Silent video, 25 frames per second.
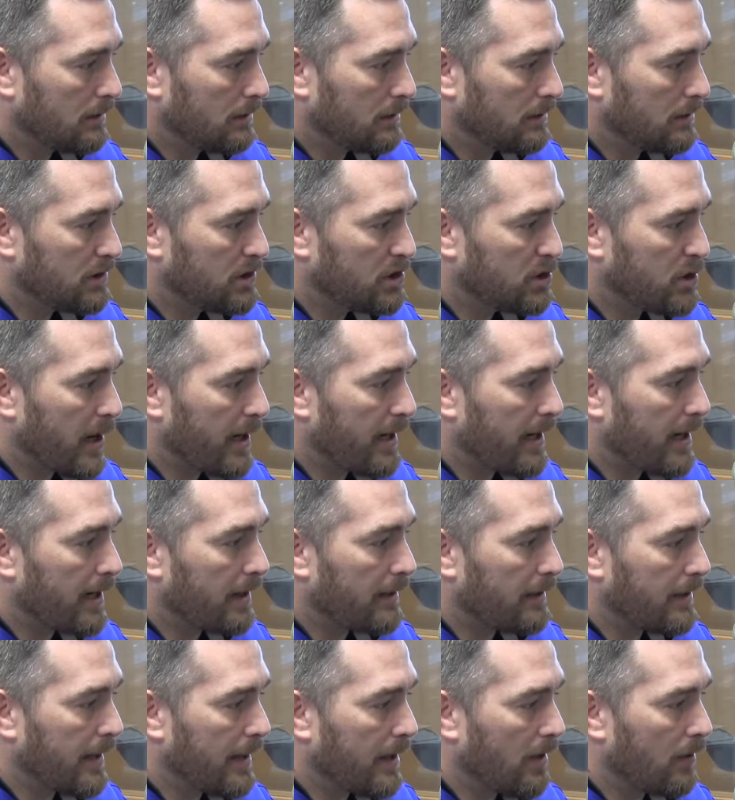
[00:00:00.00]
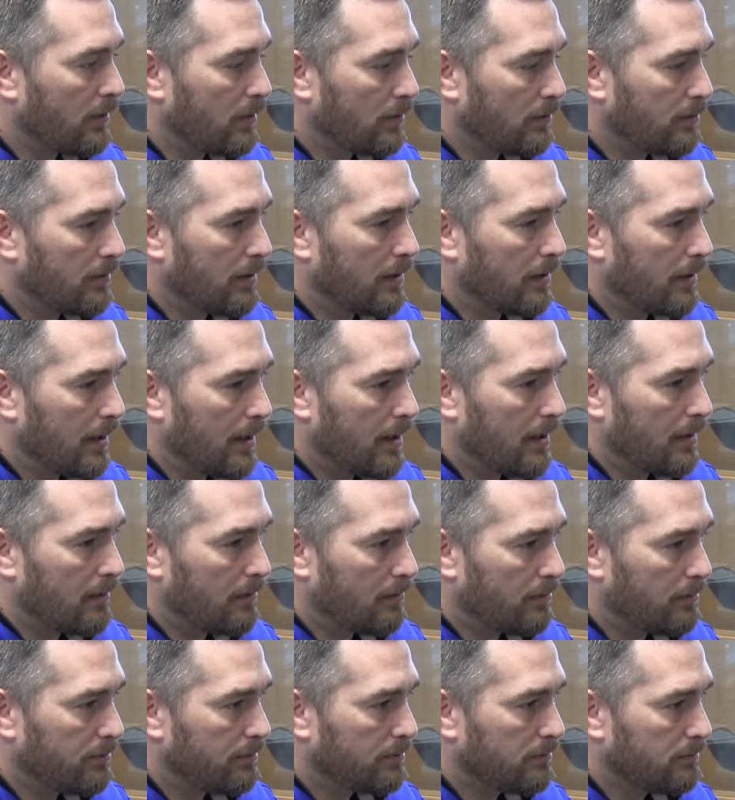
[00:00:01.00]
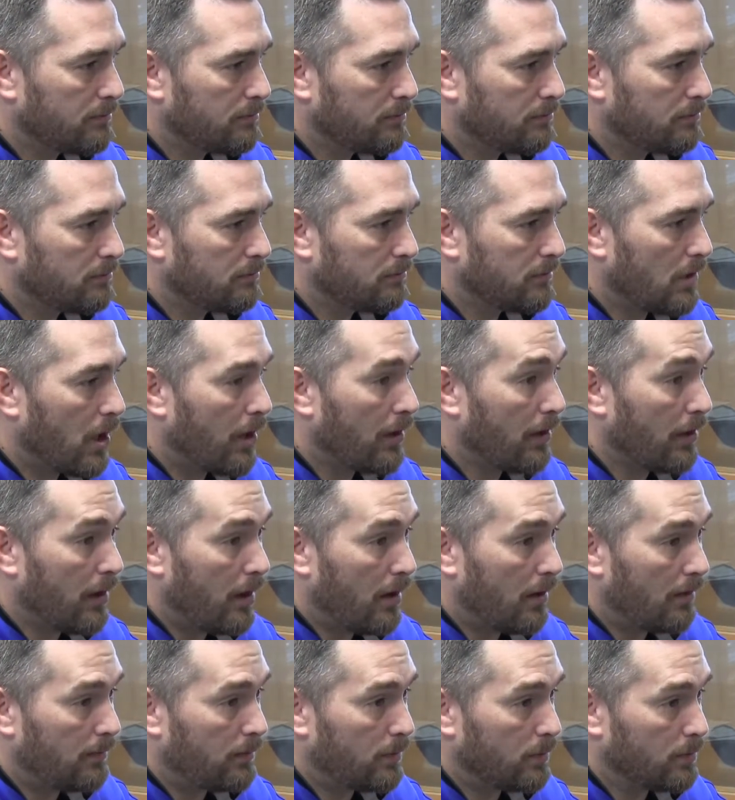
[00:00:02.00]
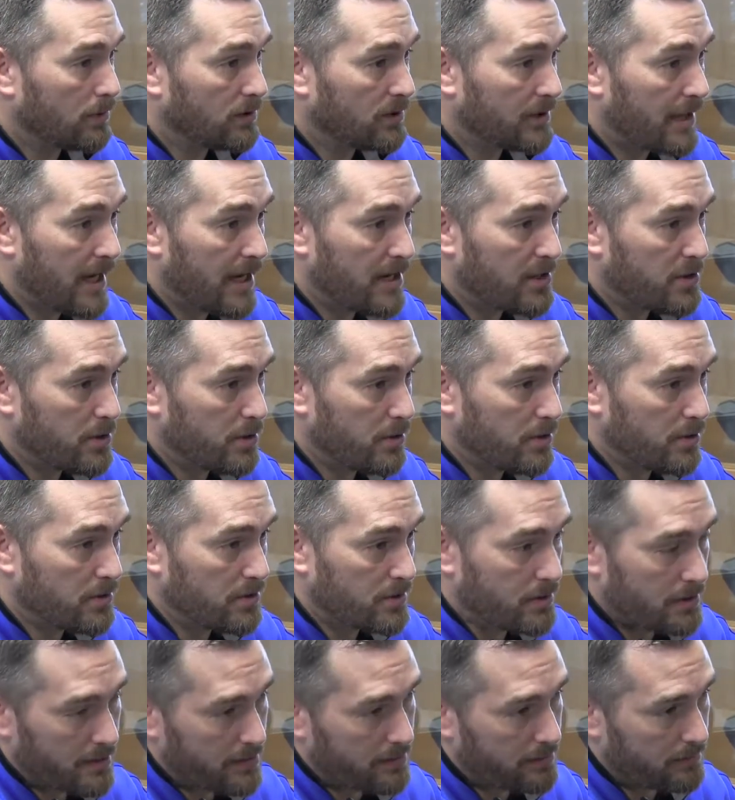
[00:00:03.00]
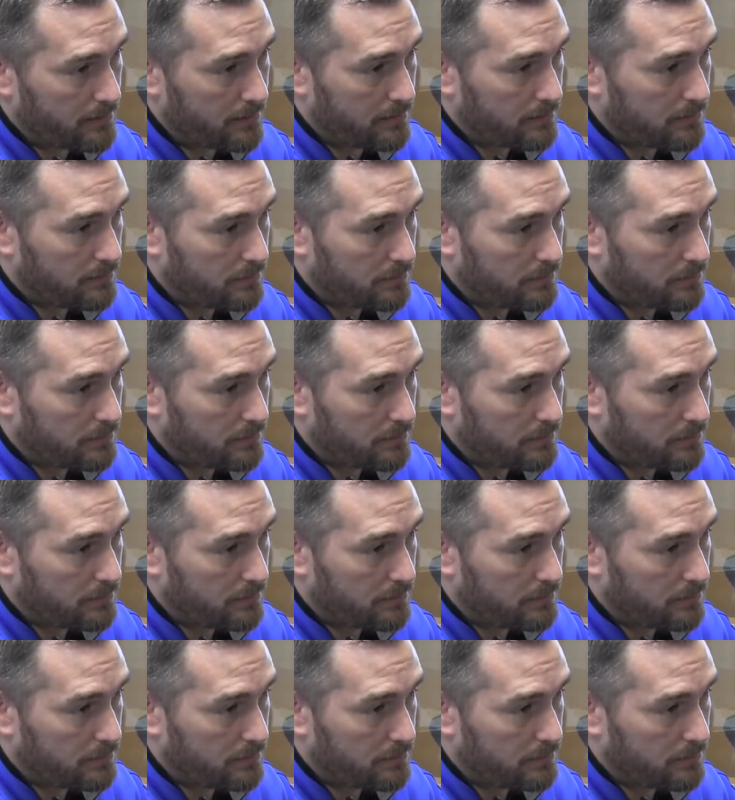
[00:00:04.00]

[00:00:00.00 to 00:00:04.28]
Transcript: striking down of a lot of unlawful statutes that